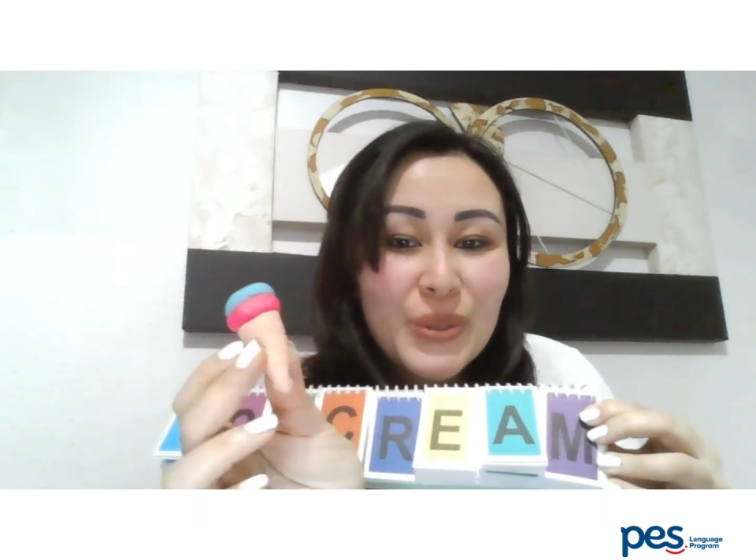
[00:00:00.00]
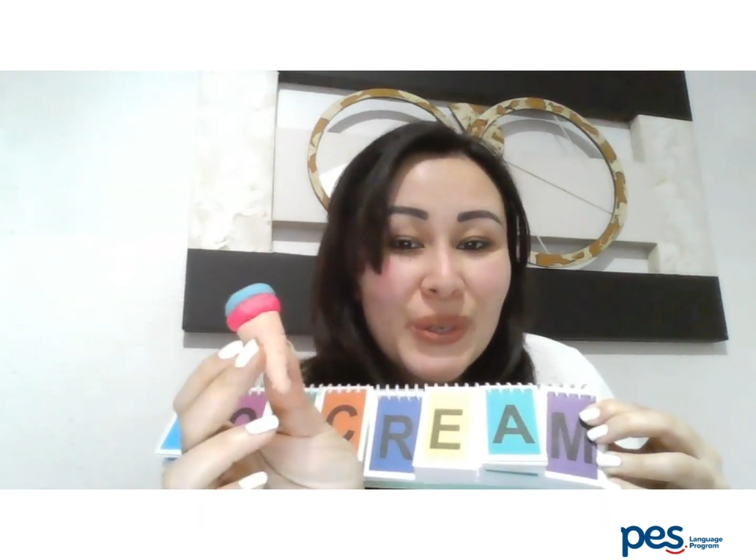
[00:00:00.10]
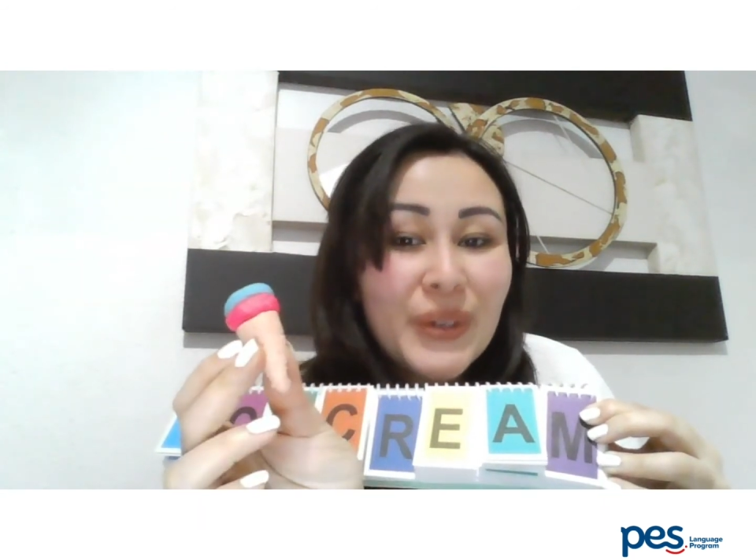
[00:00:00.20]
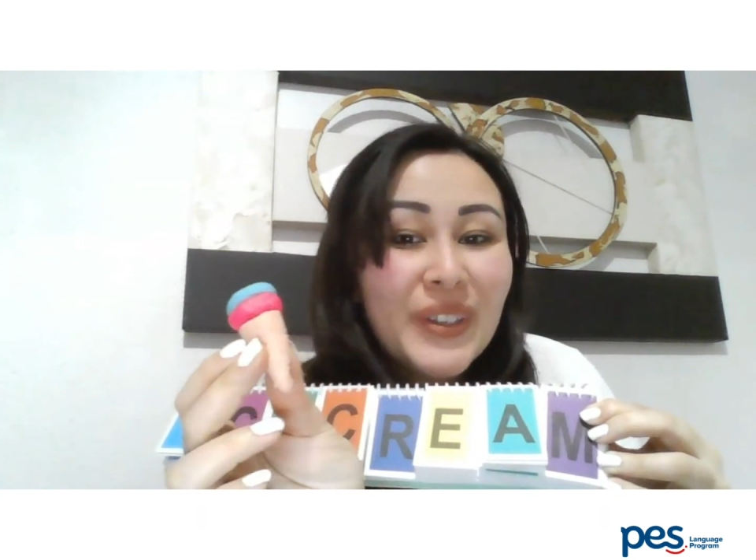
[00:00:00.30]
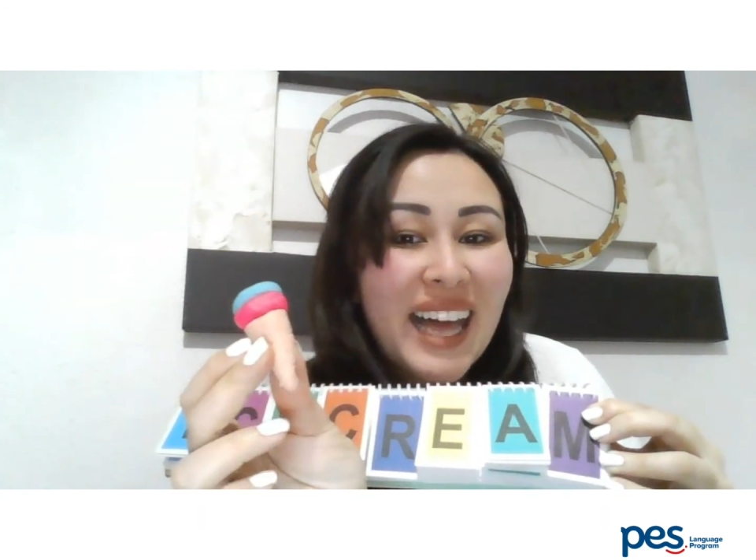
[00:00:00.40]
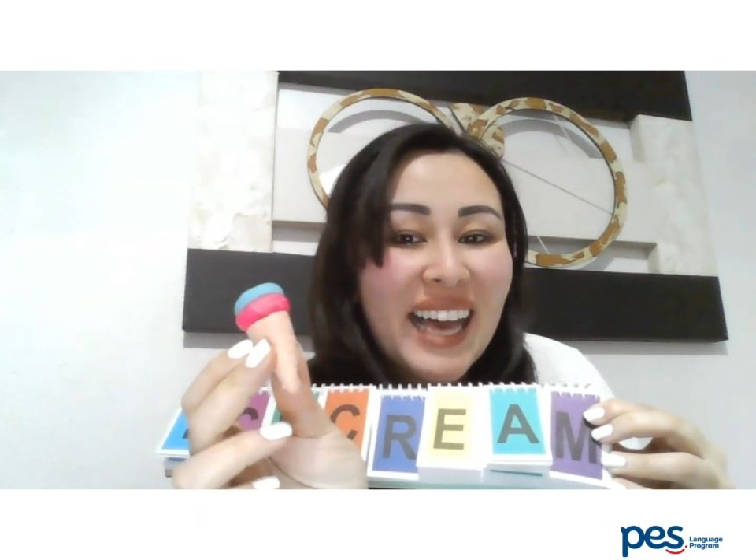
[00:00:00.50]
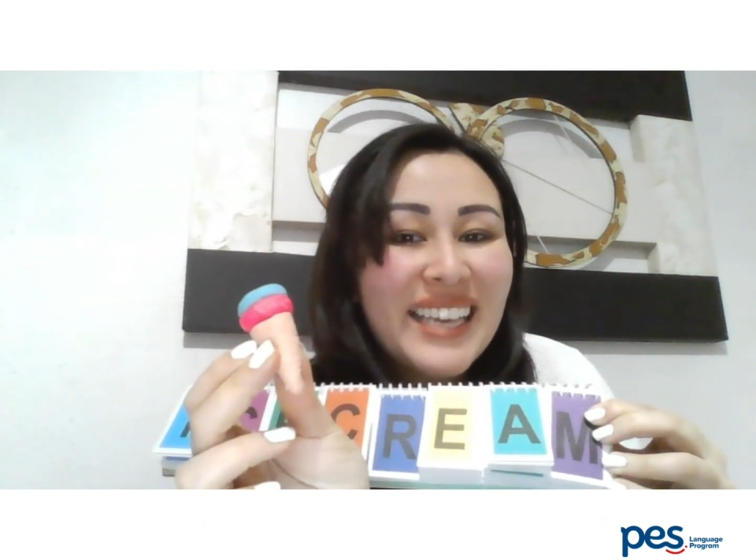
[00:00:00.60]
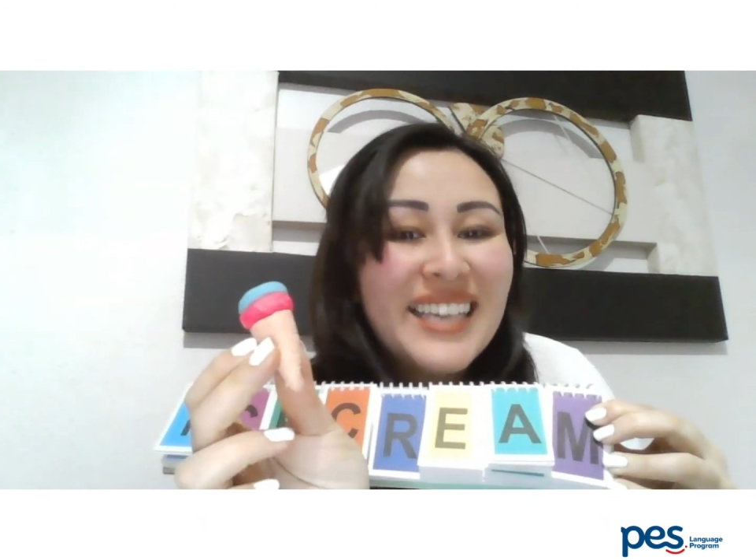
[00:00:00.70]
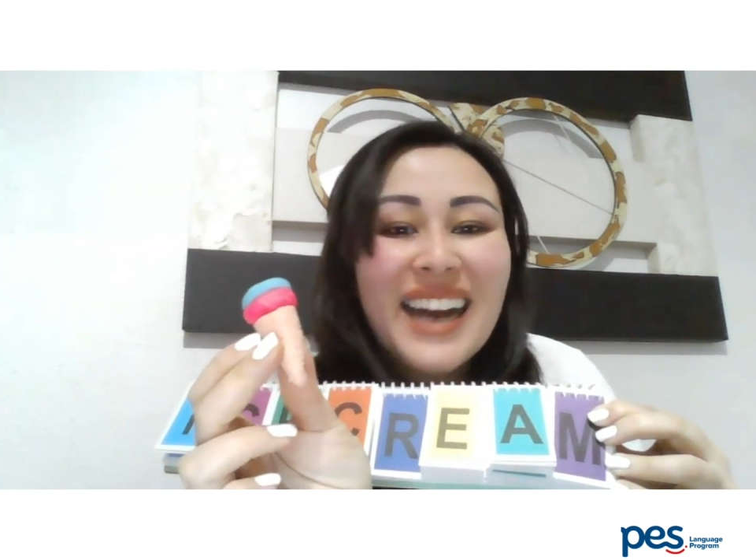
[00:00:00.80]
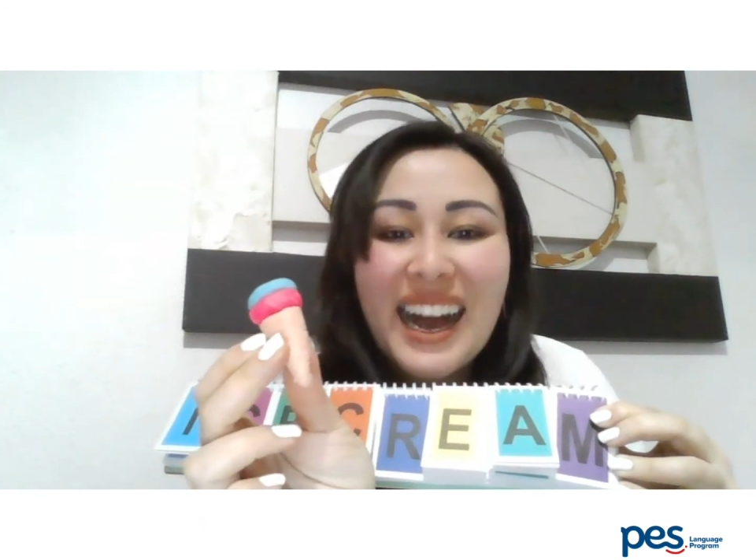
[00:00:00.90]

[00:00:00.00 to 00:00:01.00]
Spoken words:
Do you like